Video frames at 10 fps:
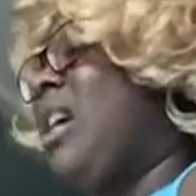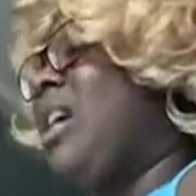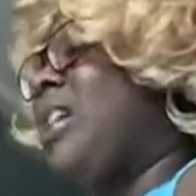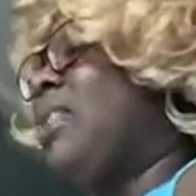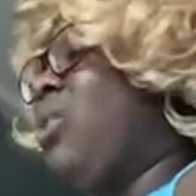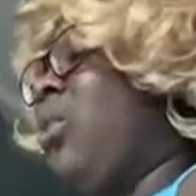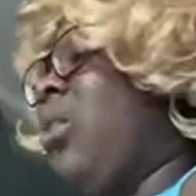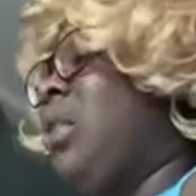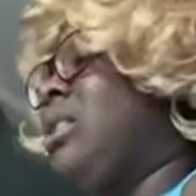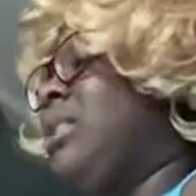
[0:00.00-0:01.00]
So
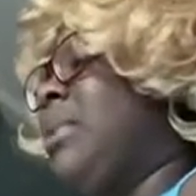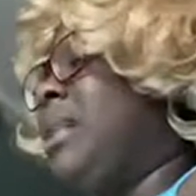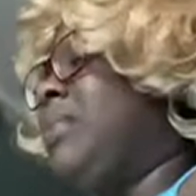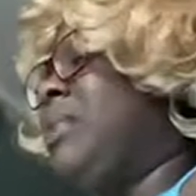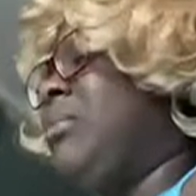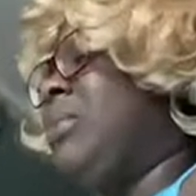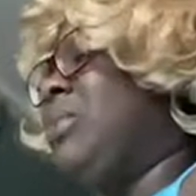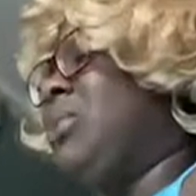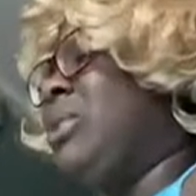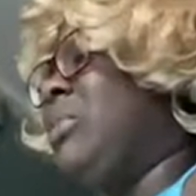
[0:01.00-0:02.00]
awesome that it sent me
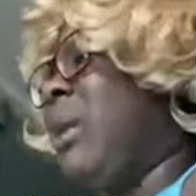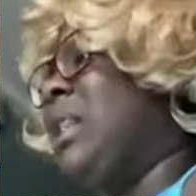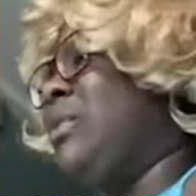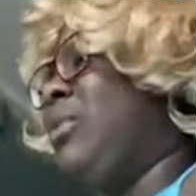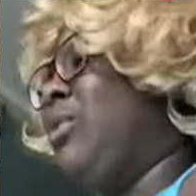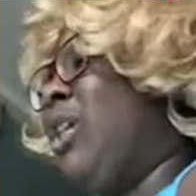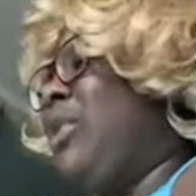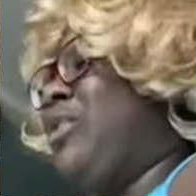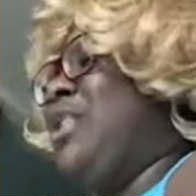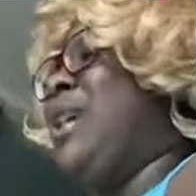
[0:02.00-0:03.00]
into a spasm of
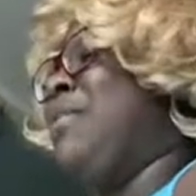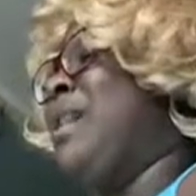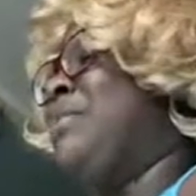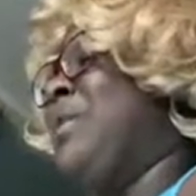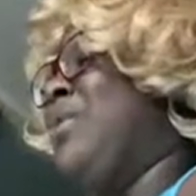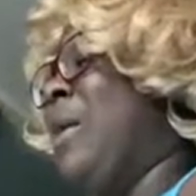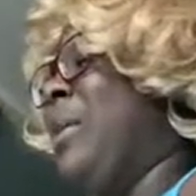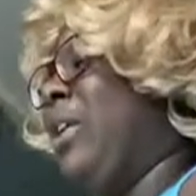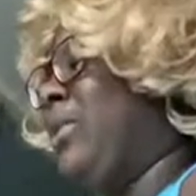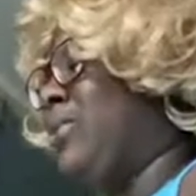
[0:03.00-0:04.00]
coughing that made me wrap
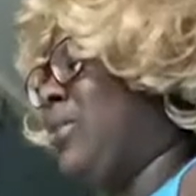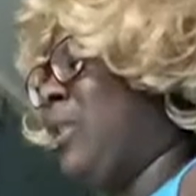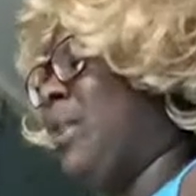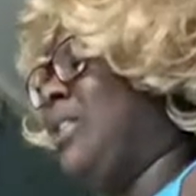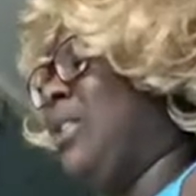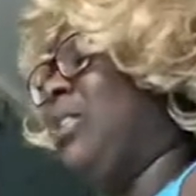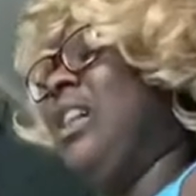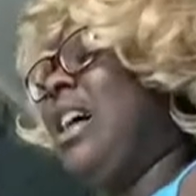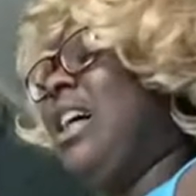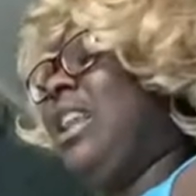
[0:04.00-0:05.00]
my arms around myself
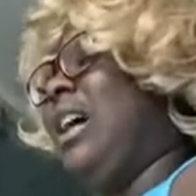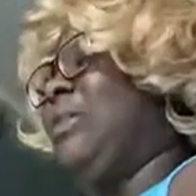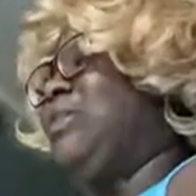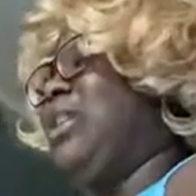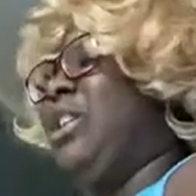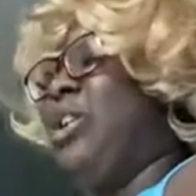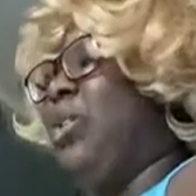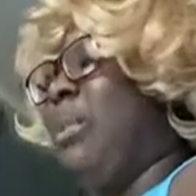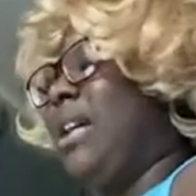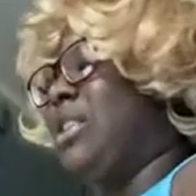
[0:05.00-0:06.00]
like I was trying to
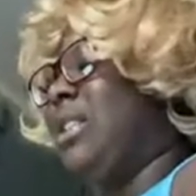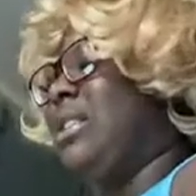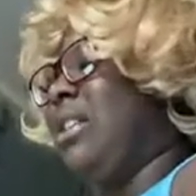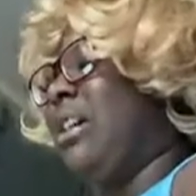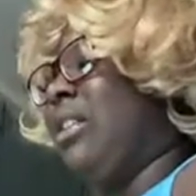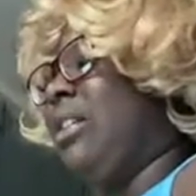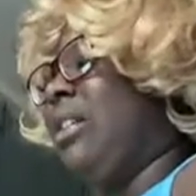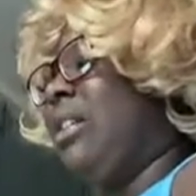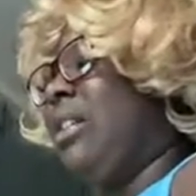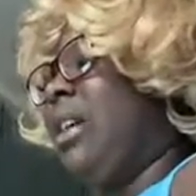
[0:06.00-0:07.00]
hold my chest together.
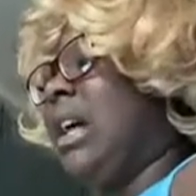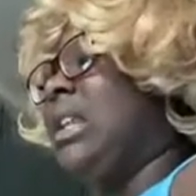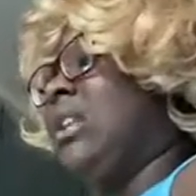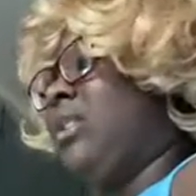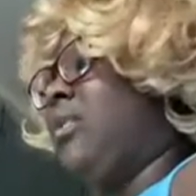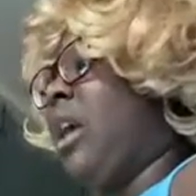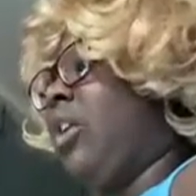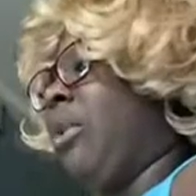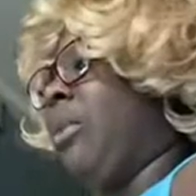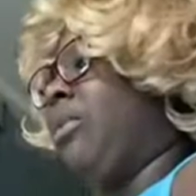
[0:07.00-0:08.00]
I needed to find
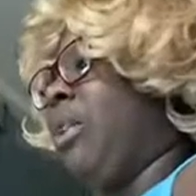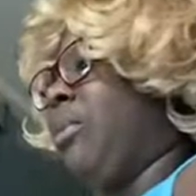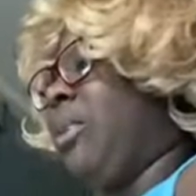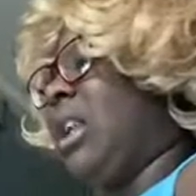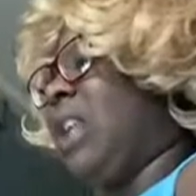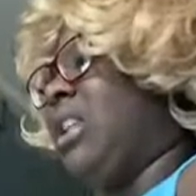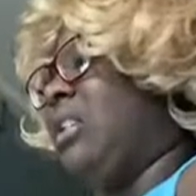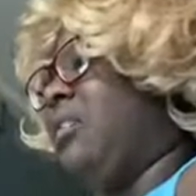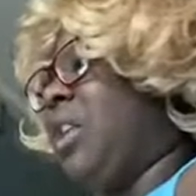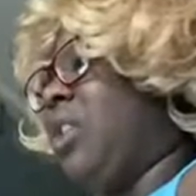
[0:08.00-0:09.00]
Grandma Redbird, and I
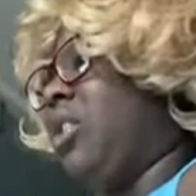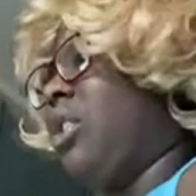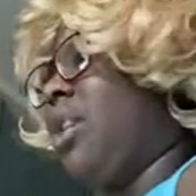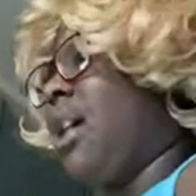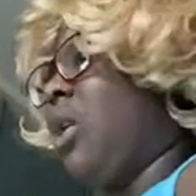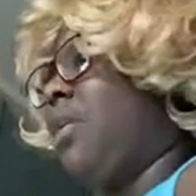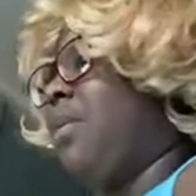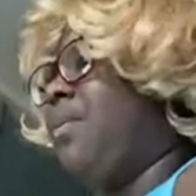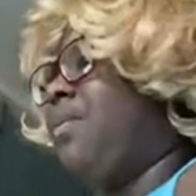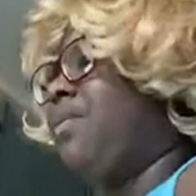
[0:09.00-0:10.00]
needed to find her now.
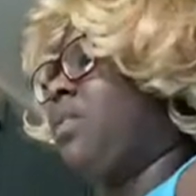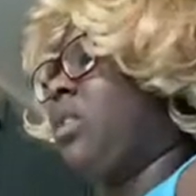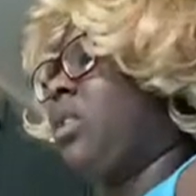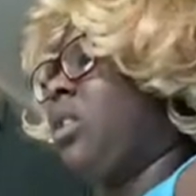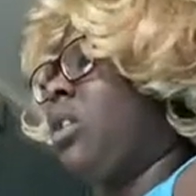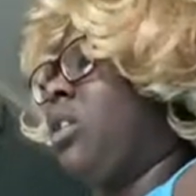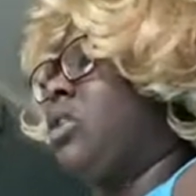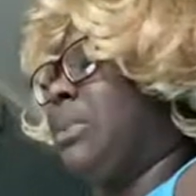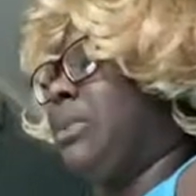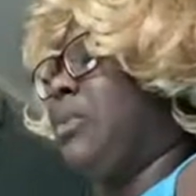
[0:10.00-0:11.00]

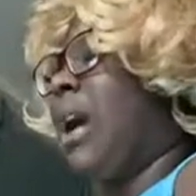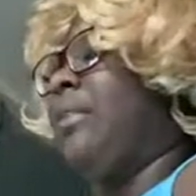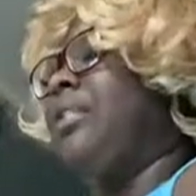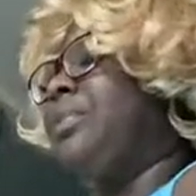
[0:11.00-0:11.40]
Chapter 5.